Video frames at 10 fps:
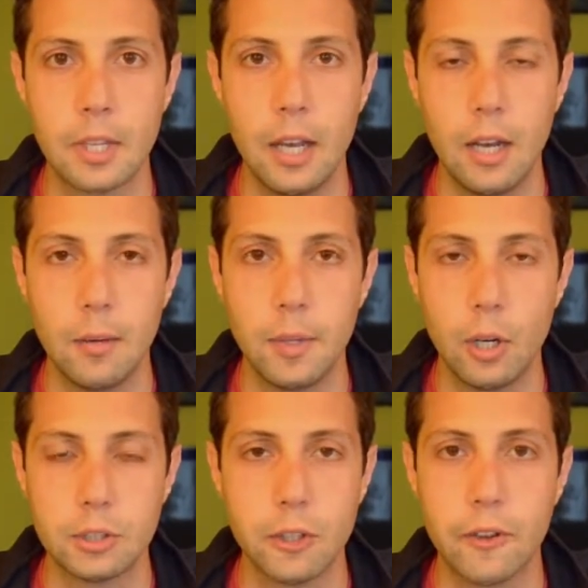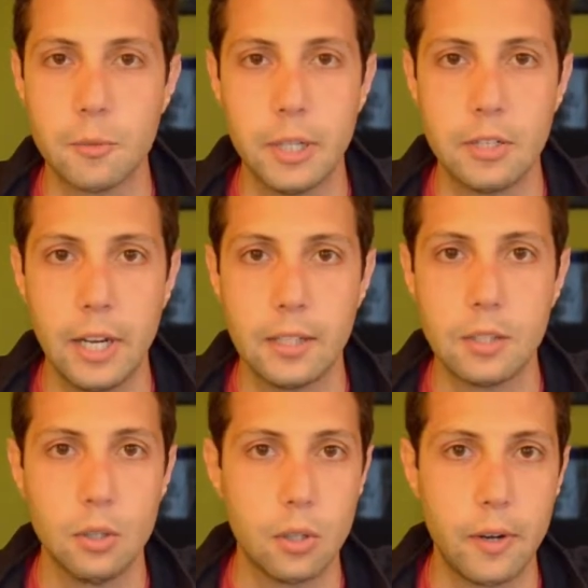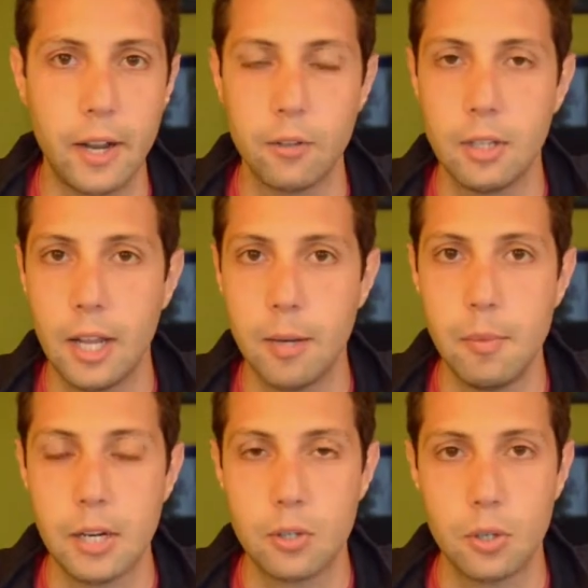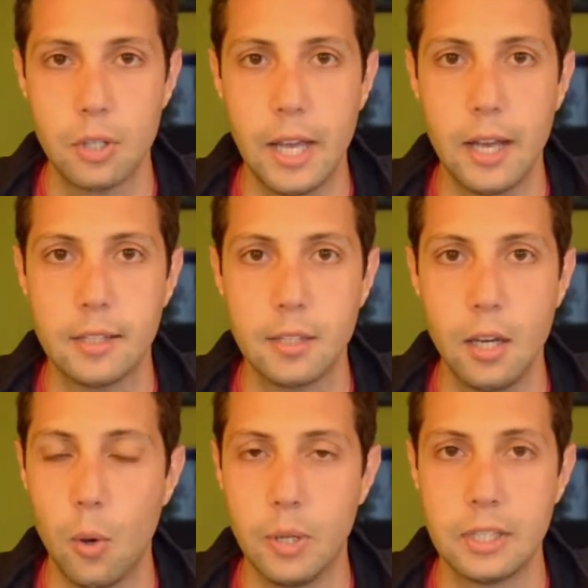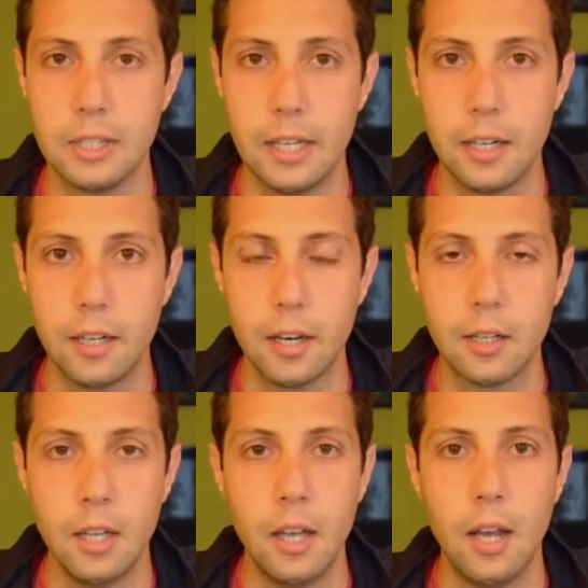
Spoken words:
It also gives me a chance to look around and make sure that no one's in the area,